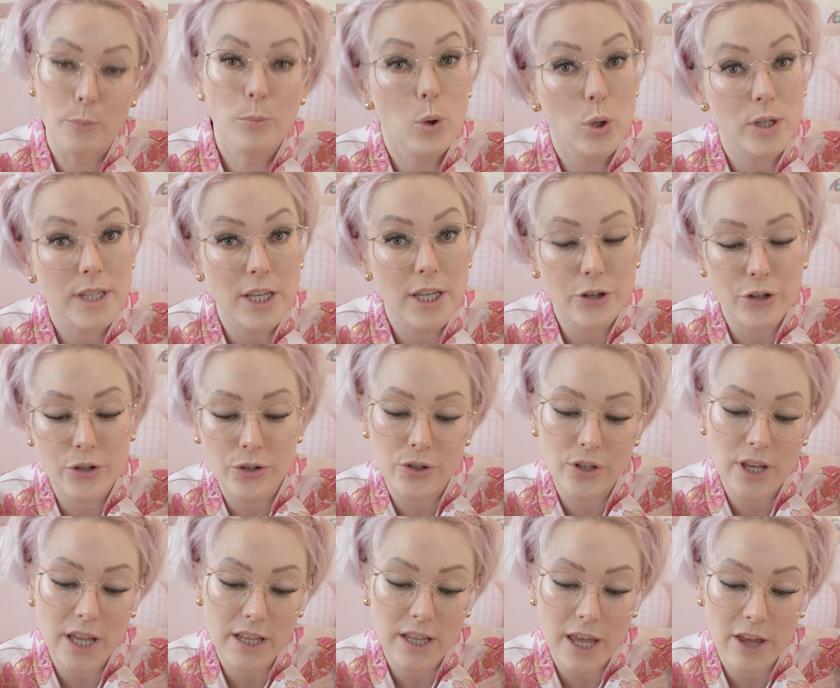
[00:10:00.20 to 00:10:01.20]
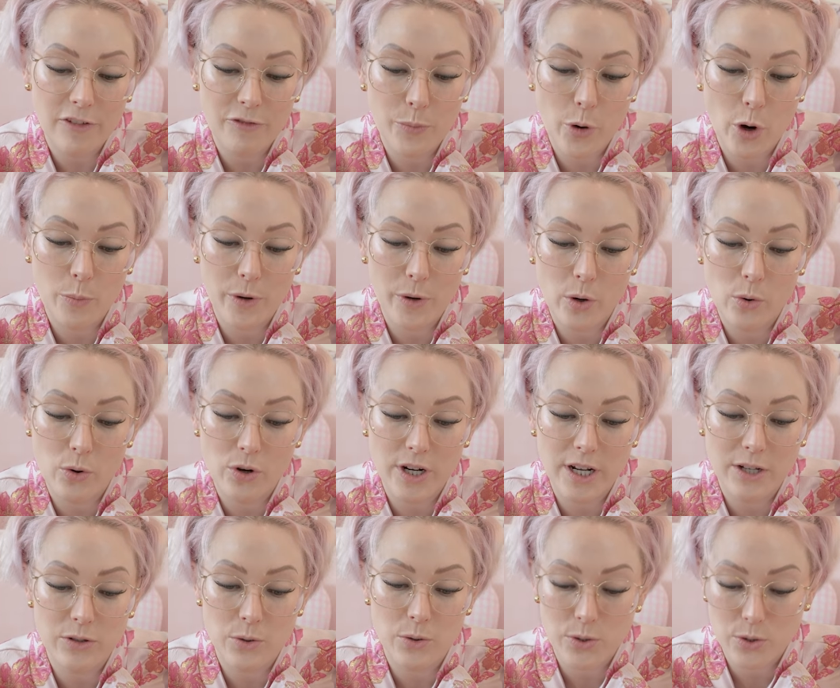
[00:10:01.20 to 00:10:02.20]
morning and have proper
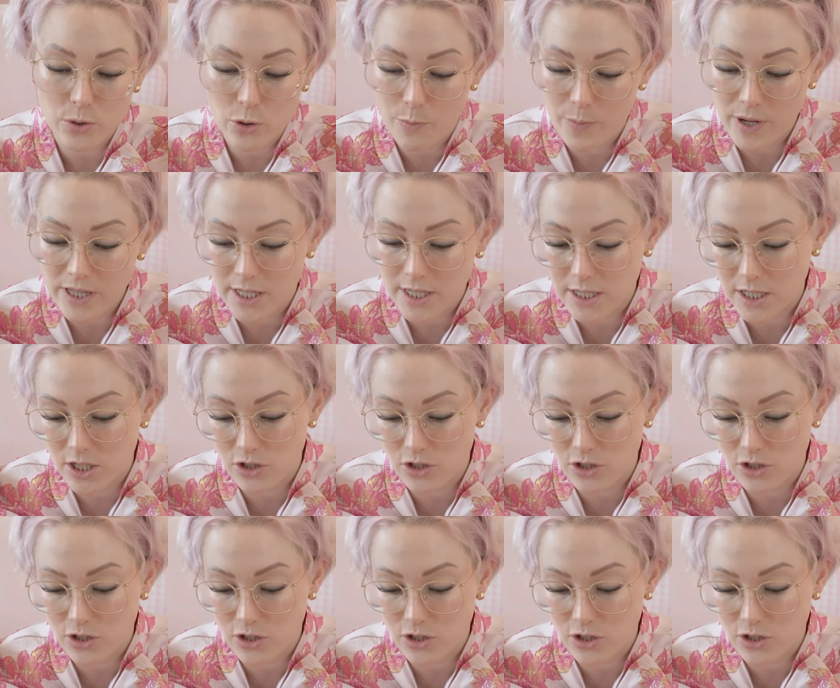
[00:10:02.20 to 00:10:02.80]
ogura toast, but this